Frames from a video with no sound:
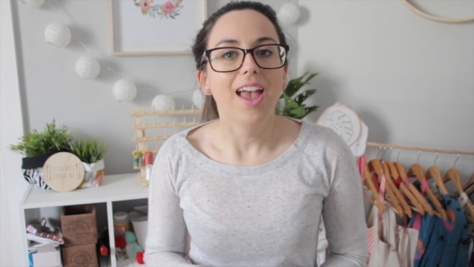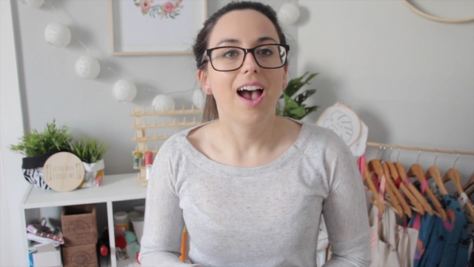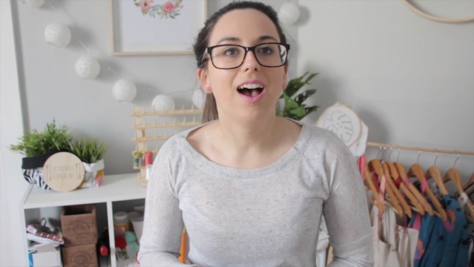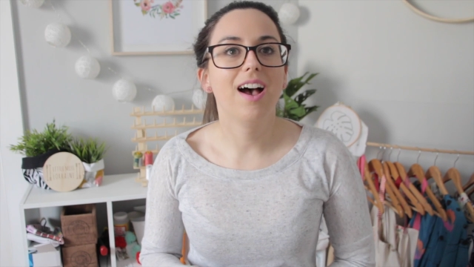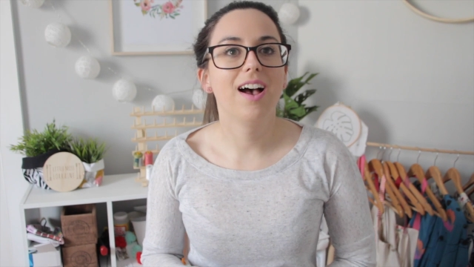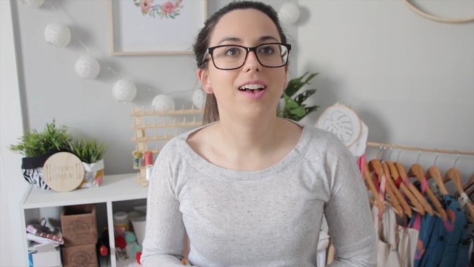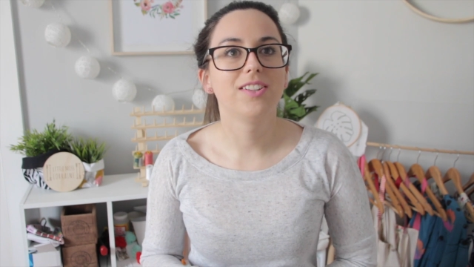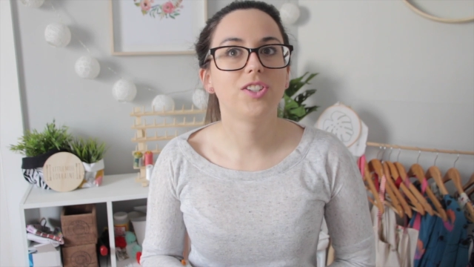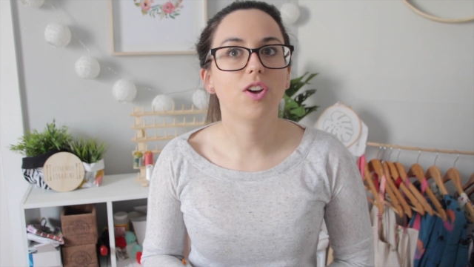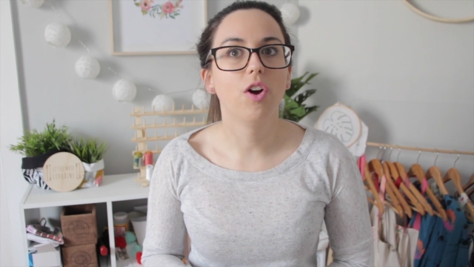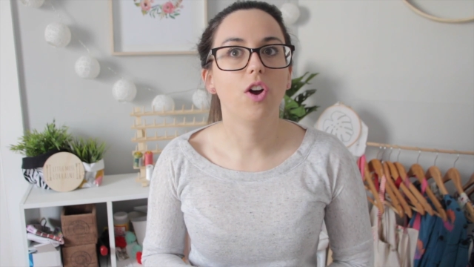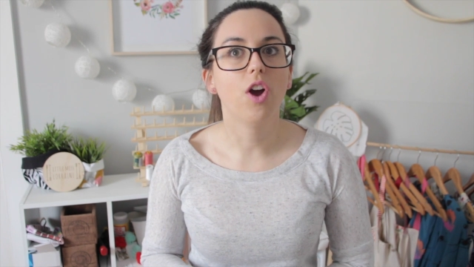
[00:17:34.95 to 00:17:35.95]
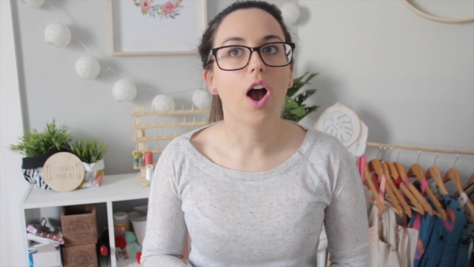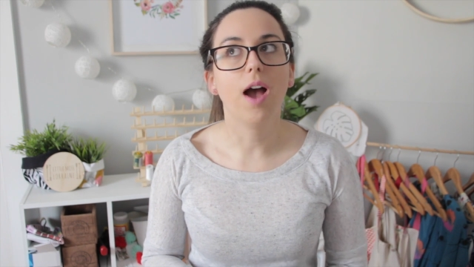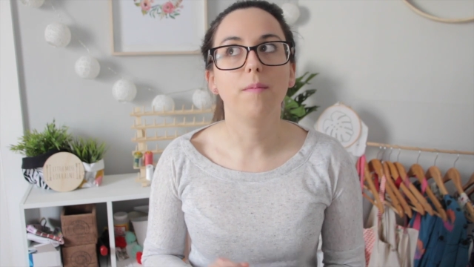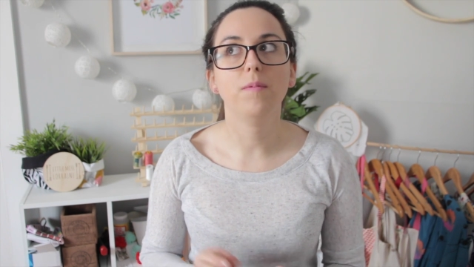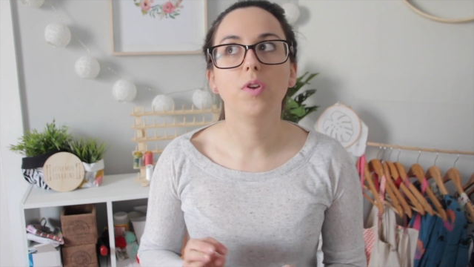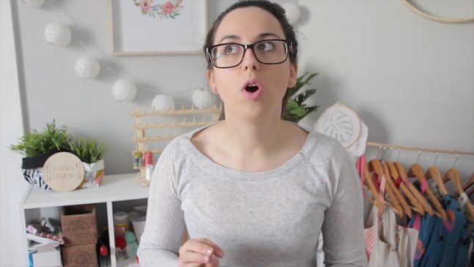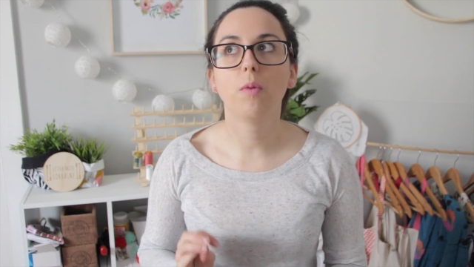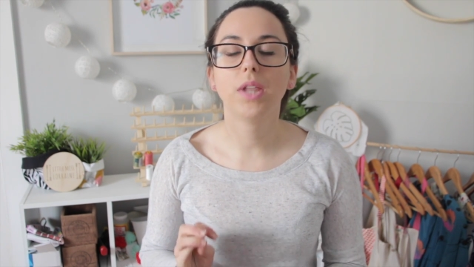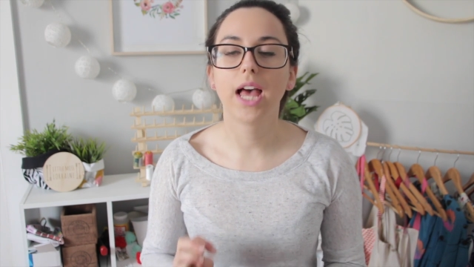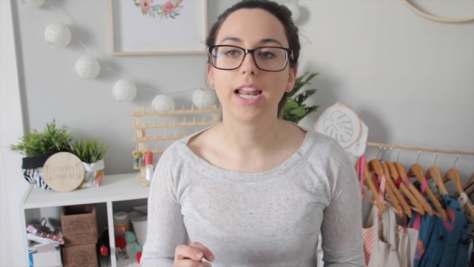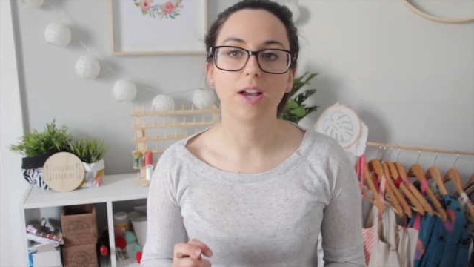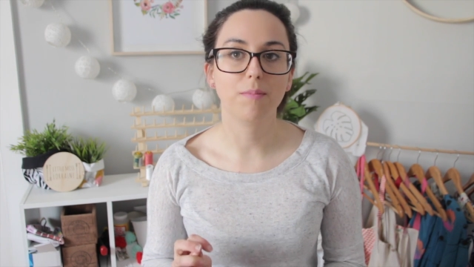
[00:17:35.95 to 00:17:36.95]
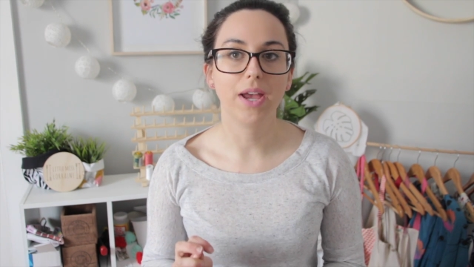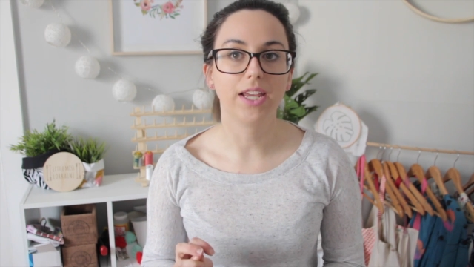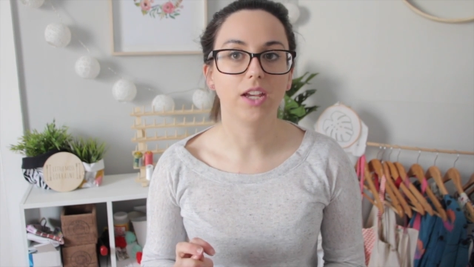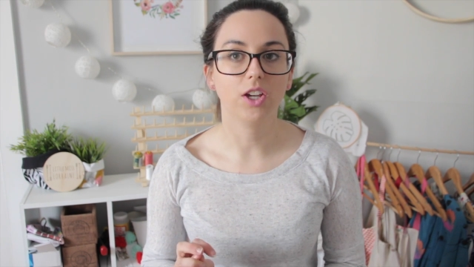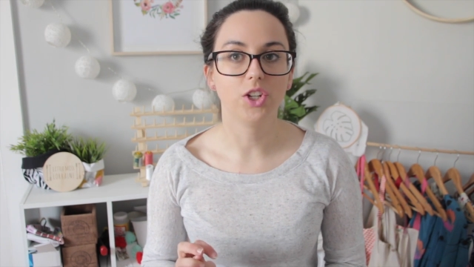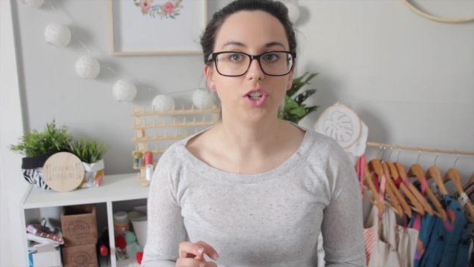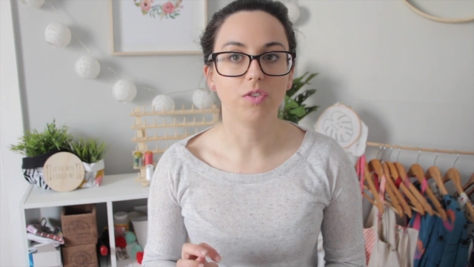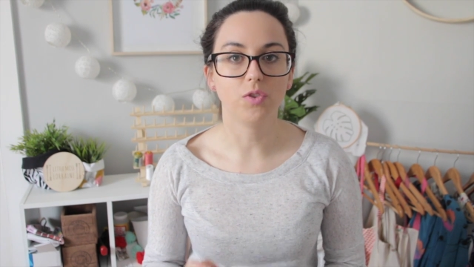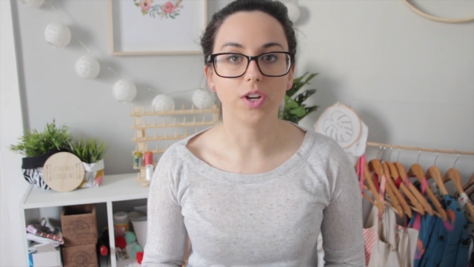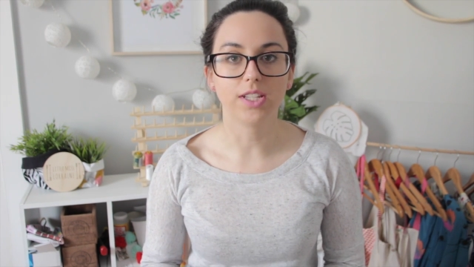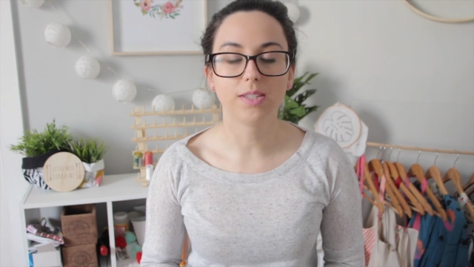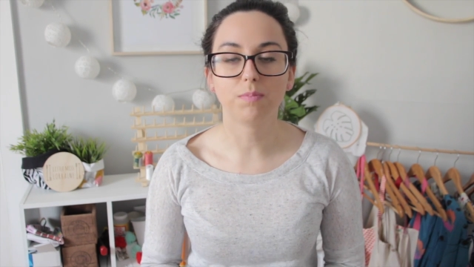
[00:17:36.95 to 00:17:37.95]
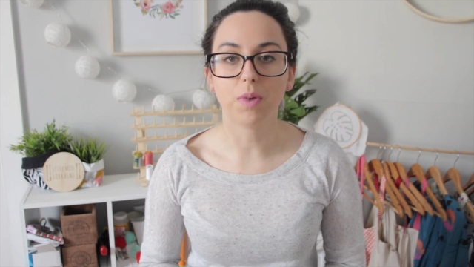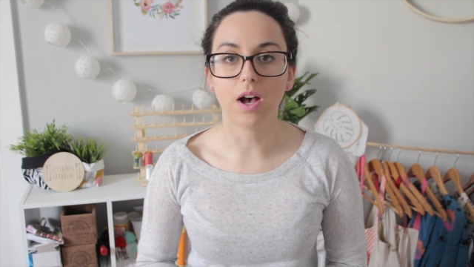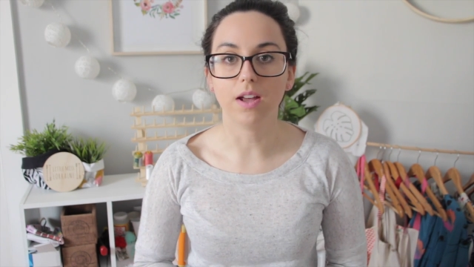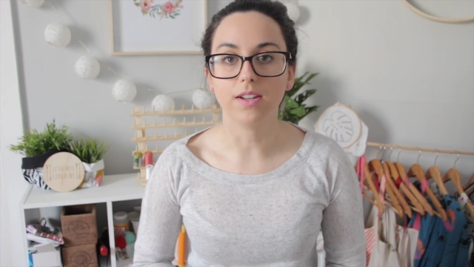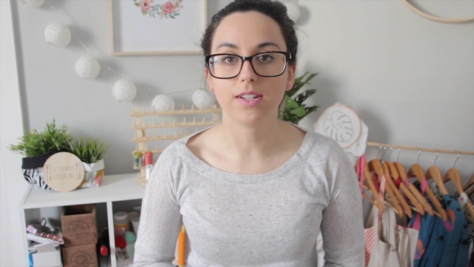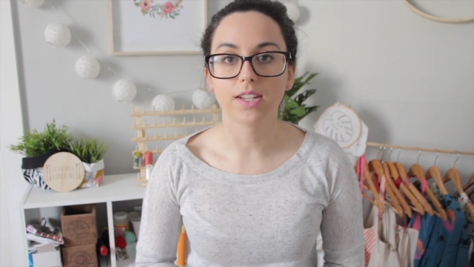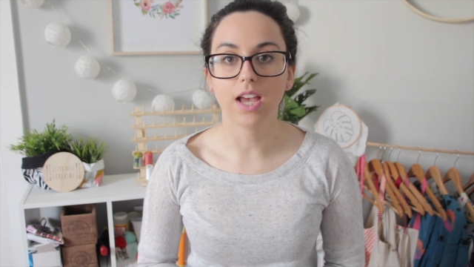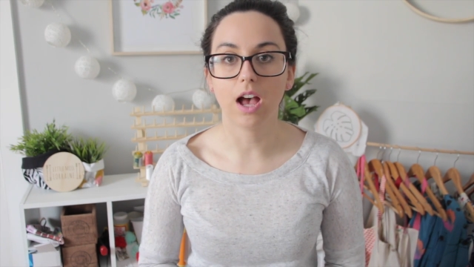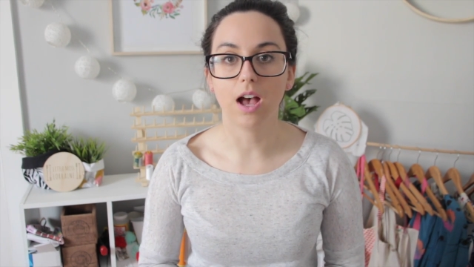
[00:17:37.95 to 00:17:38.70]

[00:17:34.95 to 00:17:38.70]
So I'm not planning on making a shift dress, but